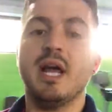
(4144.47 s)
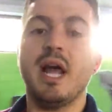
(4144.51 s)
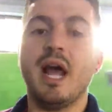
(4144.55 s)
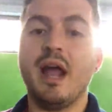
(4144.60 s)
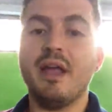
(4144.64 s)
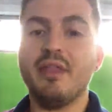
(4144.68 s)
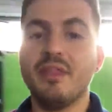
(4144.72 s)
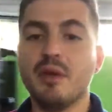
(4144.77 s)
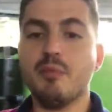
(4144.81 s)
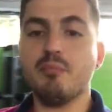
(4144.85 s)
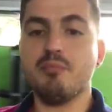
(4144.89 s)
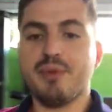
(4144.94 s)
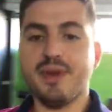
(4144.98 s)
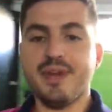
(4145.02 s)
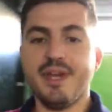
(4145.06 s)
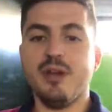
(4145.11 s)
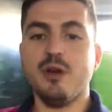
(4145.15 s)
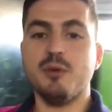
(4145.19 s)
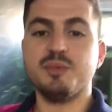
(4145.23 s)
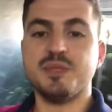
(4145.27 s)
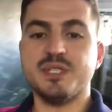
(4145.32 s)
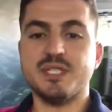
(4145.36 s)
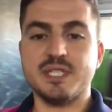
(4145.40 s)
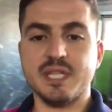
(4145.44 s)
and then be
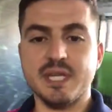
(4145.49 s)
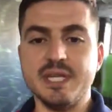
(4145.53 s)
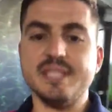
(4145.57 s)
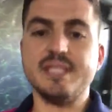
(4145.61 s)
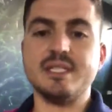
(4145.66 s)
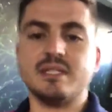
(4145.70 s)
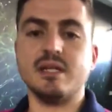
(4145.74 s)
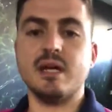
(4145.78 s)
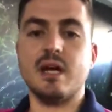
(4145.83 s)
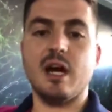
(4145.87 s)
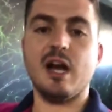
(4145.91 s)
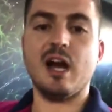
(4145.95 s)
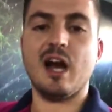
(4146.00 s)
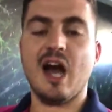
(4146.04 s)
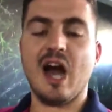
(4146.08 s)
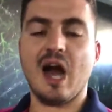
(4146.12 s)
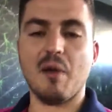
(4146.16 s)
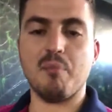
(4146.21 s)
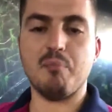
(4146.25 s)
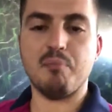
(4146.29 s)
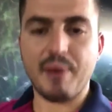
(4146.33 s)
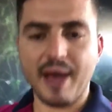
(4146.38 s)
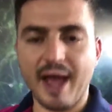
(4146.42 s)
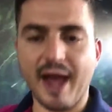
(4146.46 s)
obsessed
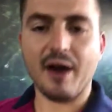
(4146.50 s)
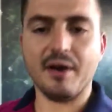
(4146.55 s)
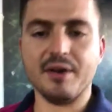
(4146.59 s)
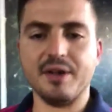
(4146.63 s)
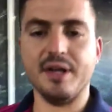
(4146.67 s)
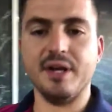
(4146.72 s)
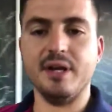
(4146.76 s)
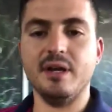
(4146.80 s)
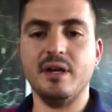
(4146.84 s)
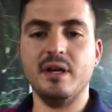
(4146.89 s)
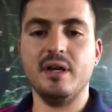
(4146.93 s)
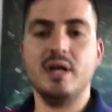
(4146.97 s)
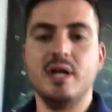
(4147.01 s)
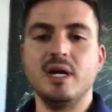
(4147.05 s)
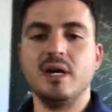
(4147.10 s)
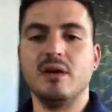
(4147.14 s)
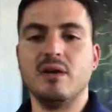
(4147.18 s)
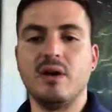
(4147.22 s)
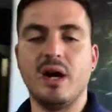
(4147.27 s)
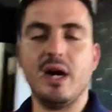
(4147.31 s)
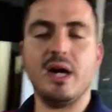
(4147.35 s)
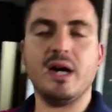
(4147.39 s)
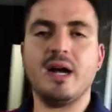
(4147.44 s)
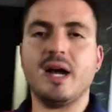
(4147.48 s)
about it,
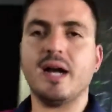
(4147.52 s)
right?